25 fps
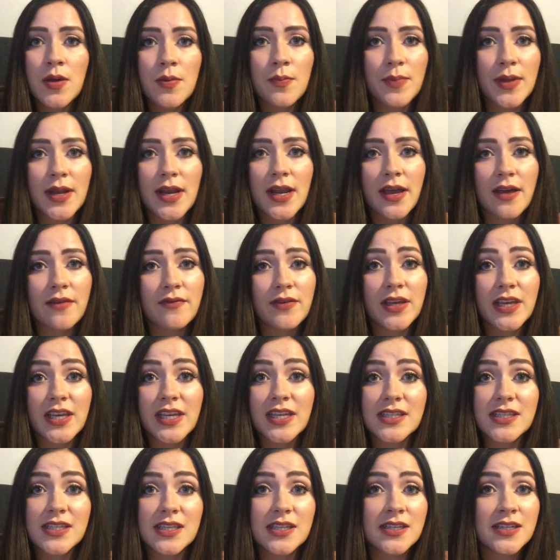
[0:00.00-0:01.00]
been having
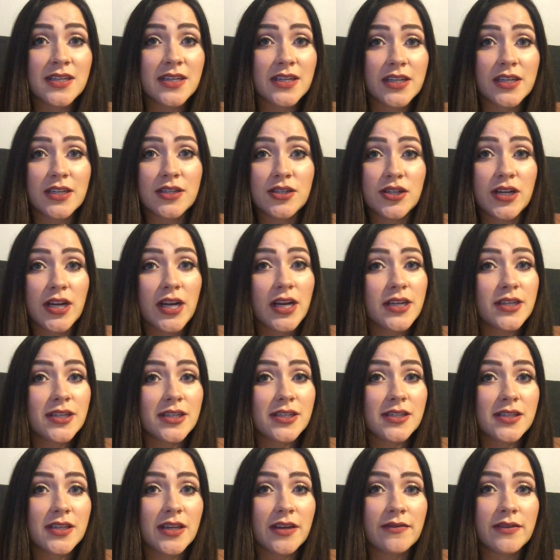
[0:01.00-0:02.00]
consistent
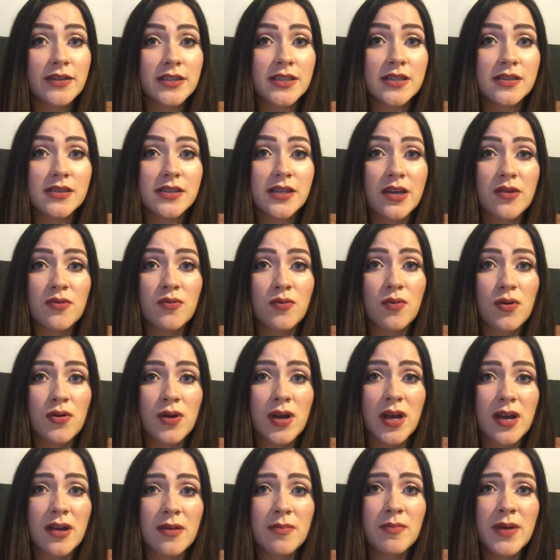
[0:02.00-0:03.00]
contractions ever since I
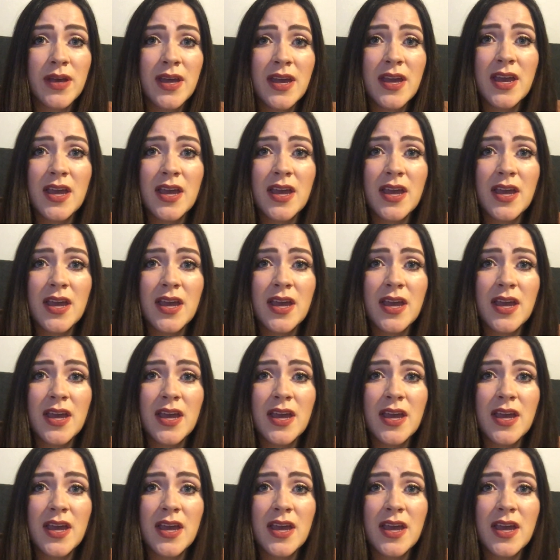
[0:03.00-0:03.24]
woke up.